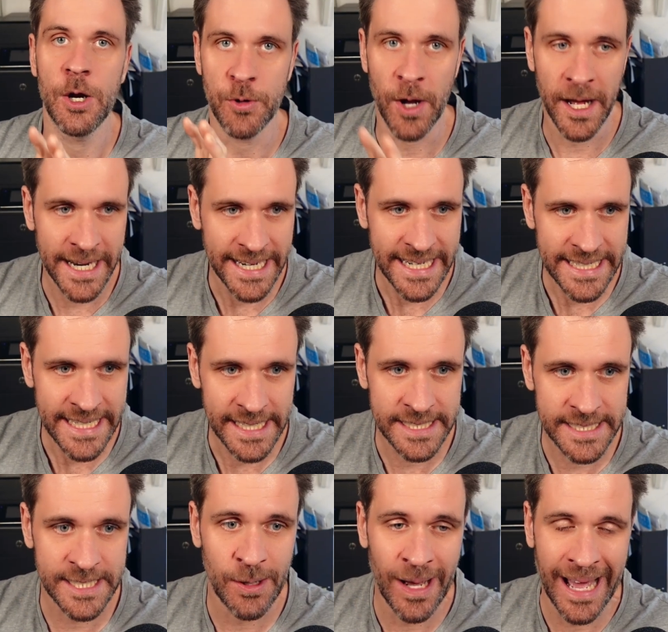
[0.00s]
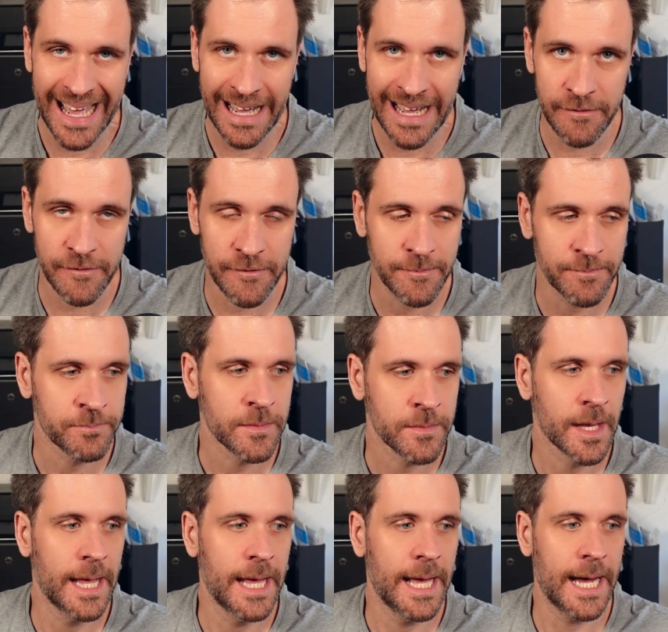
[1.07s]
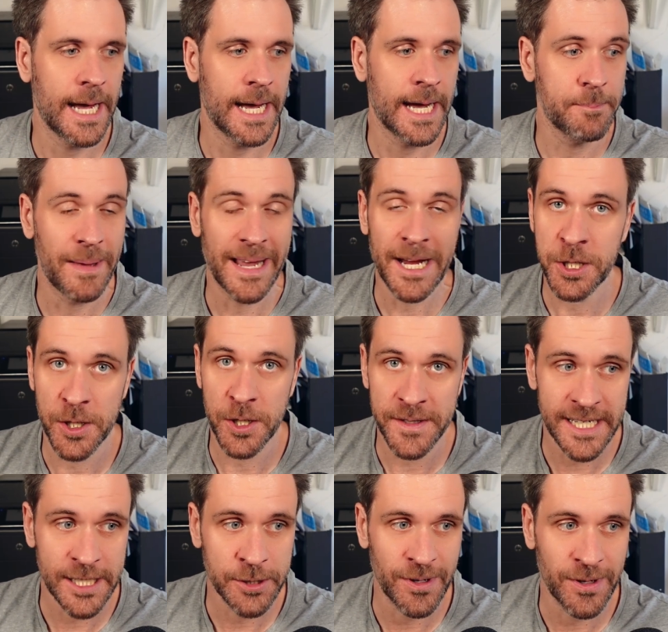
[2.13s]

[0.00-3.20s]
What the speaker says: Run any tests you have, make sure they're